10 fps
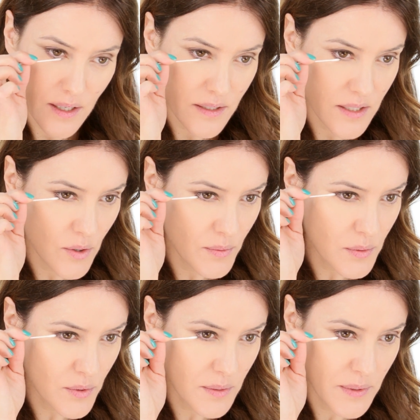So you almost
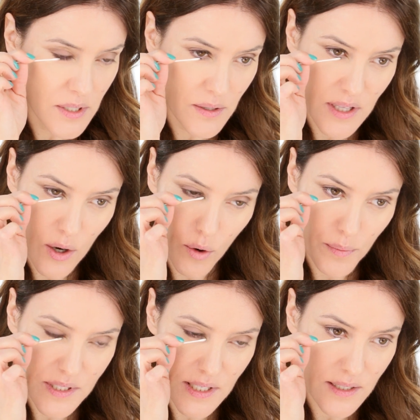want to be doing the
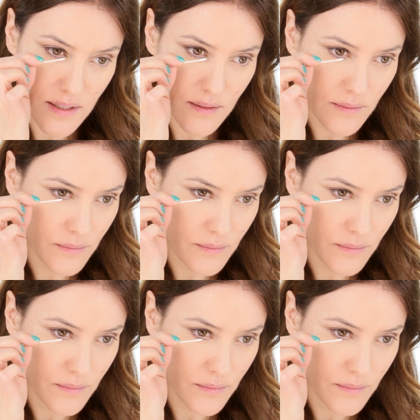opposite.